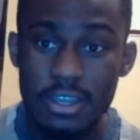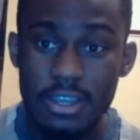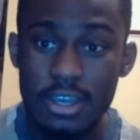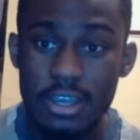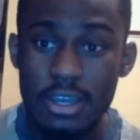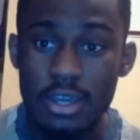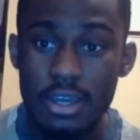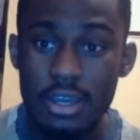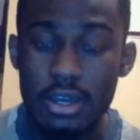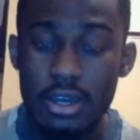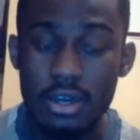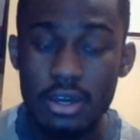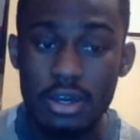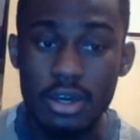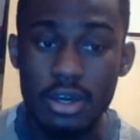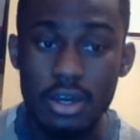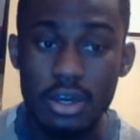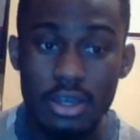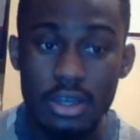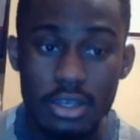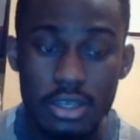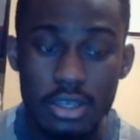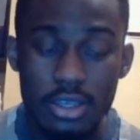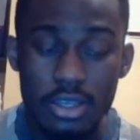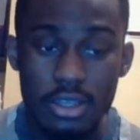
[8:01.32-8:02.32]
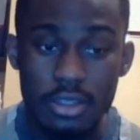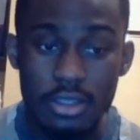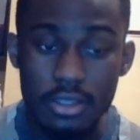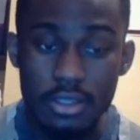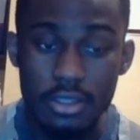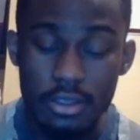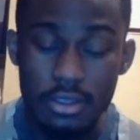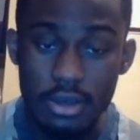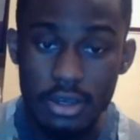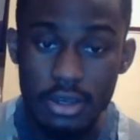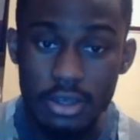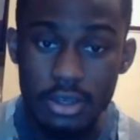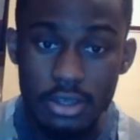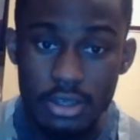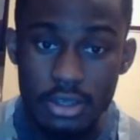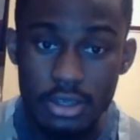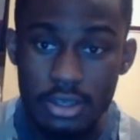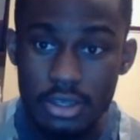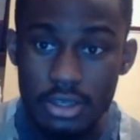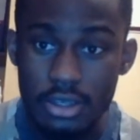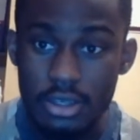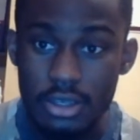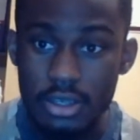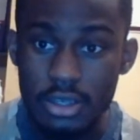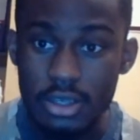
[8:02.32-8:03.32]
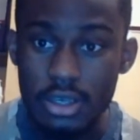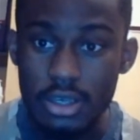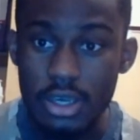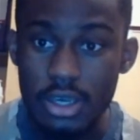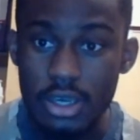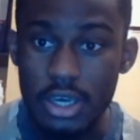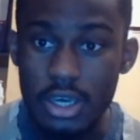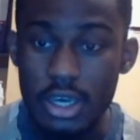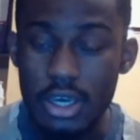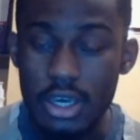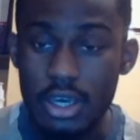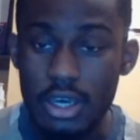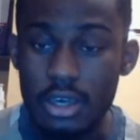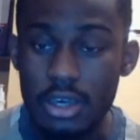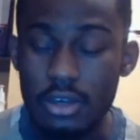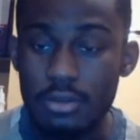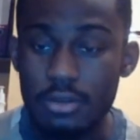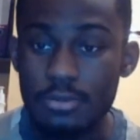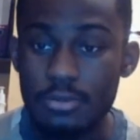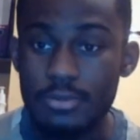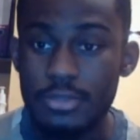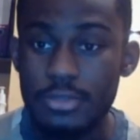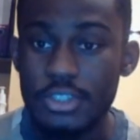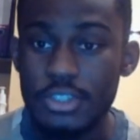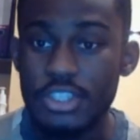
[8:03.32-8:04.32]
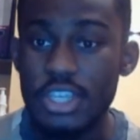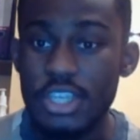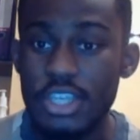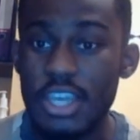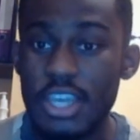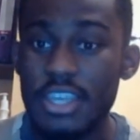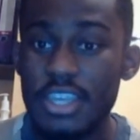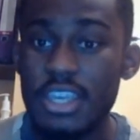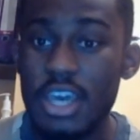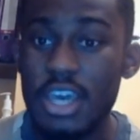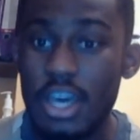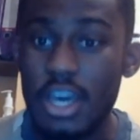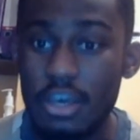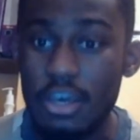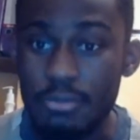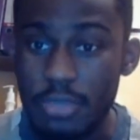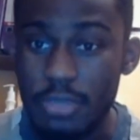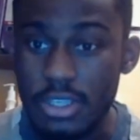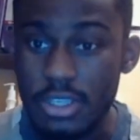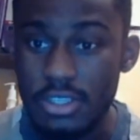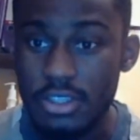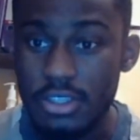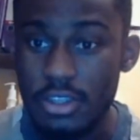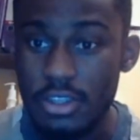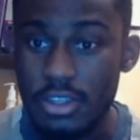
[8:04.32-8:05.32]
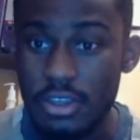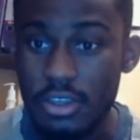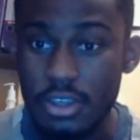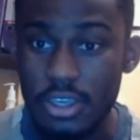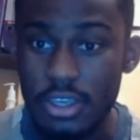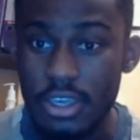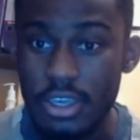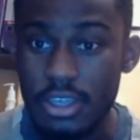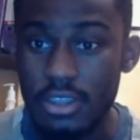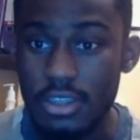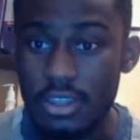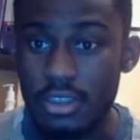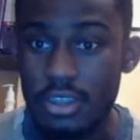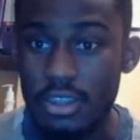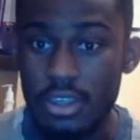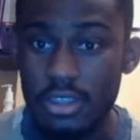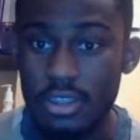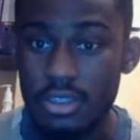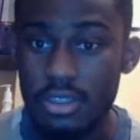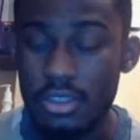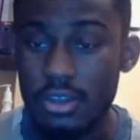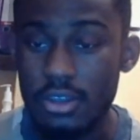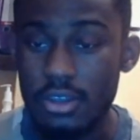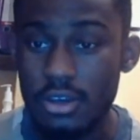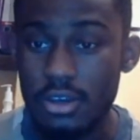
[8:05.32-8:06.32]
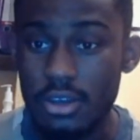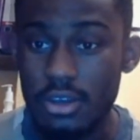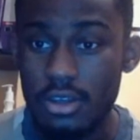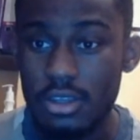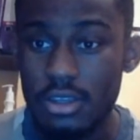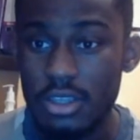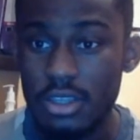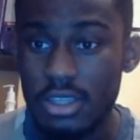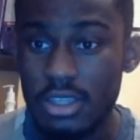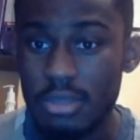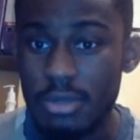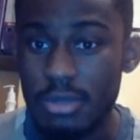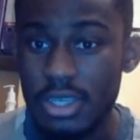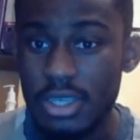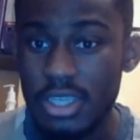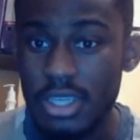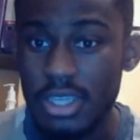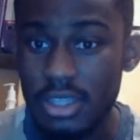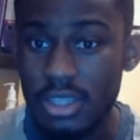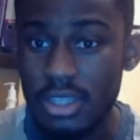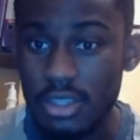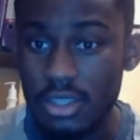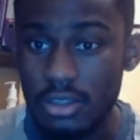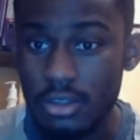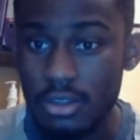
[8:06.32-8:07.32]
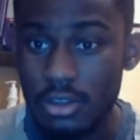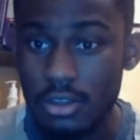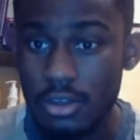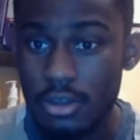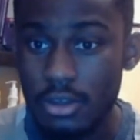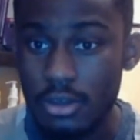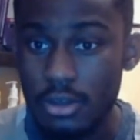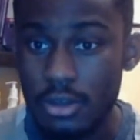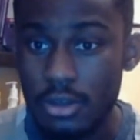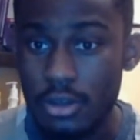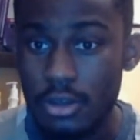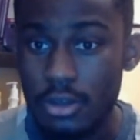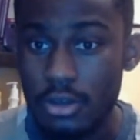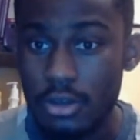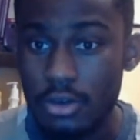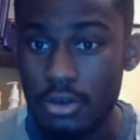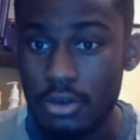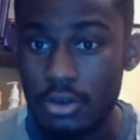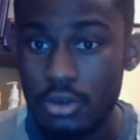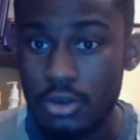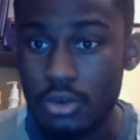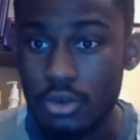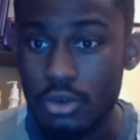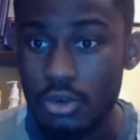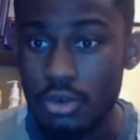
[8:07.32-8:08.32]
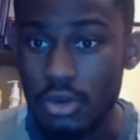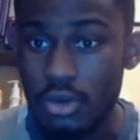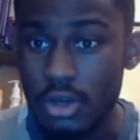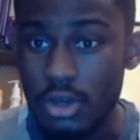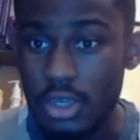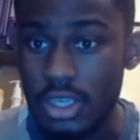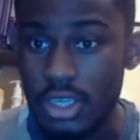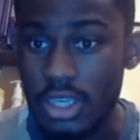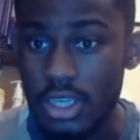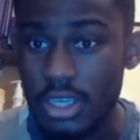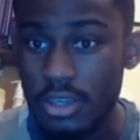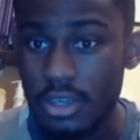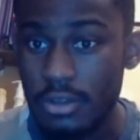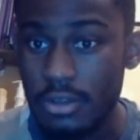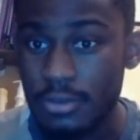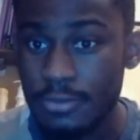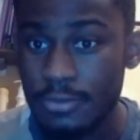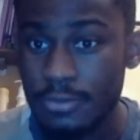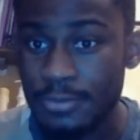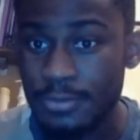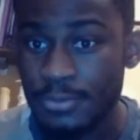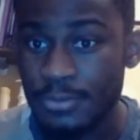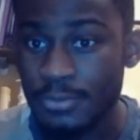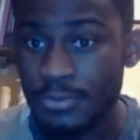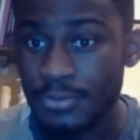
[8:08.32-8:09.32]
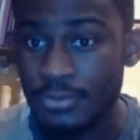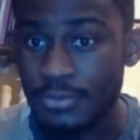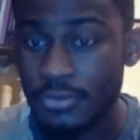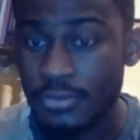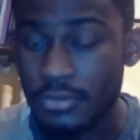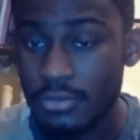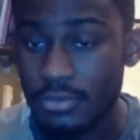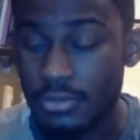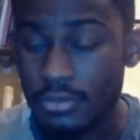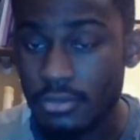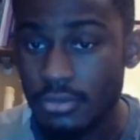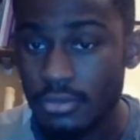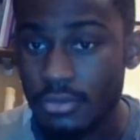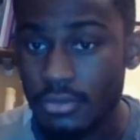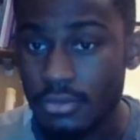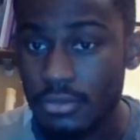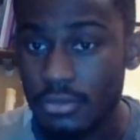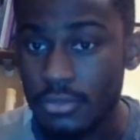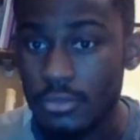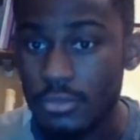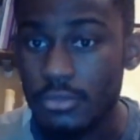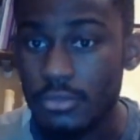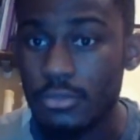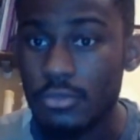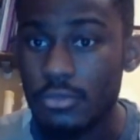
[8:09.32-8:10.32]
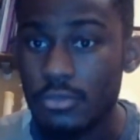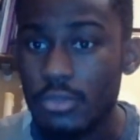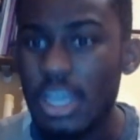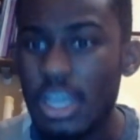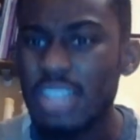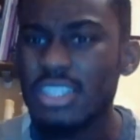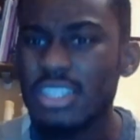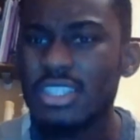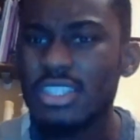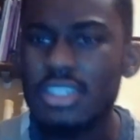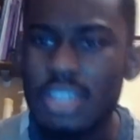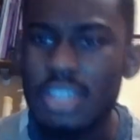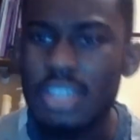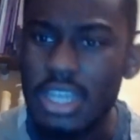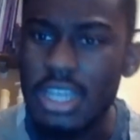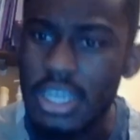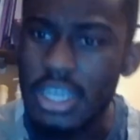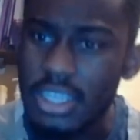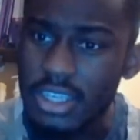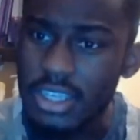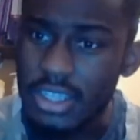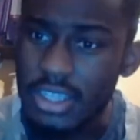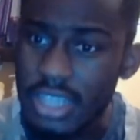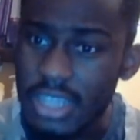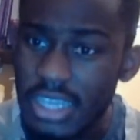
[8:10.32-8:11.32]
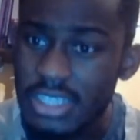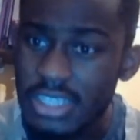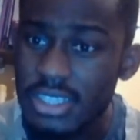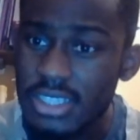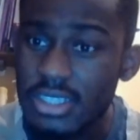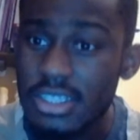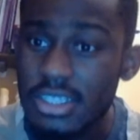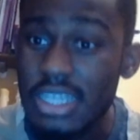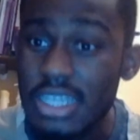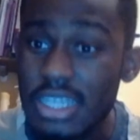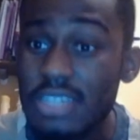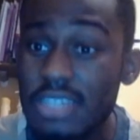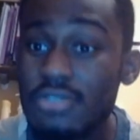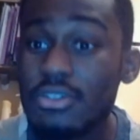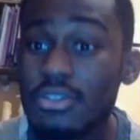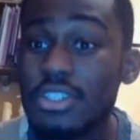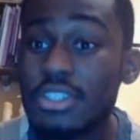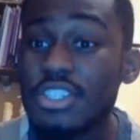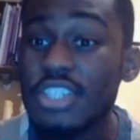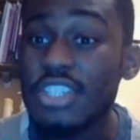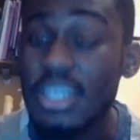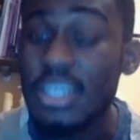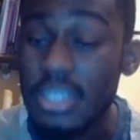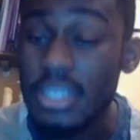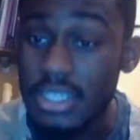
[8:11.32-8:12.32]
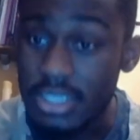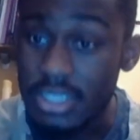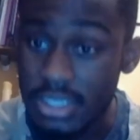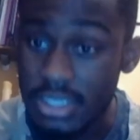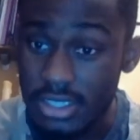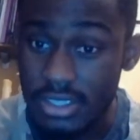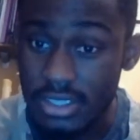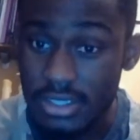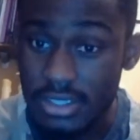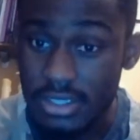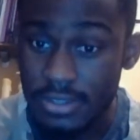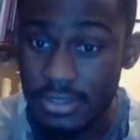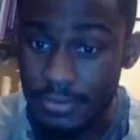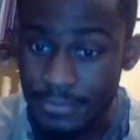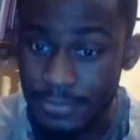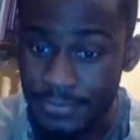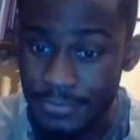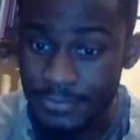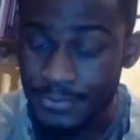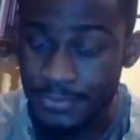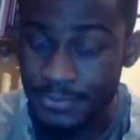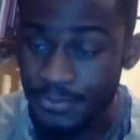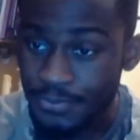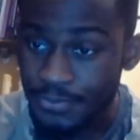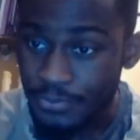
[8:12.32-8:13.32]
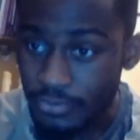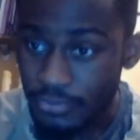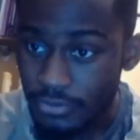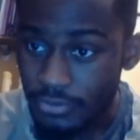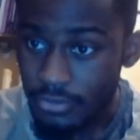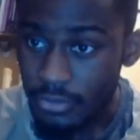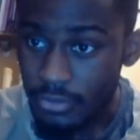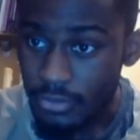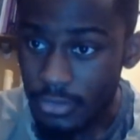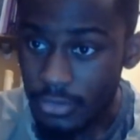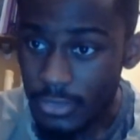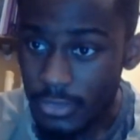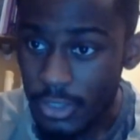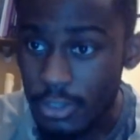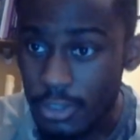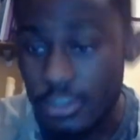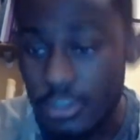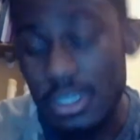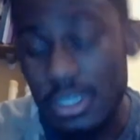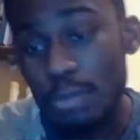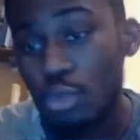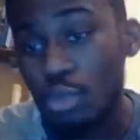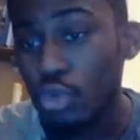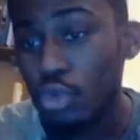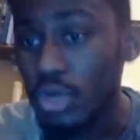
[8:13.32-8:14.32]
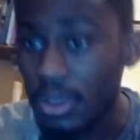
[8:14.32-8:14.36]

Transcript: All right. Well, it says in the beginning was the Word. So the Word is Yahushua, and the Word was with God. That means there's more than one power there. So it's talking about um, it's talking about uh,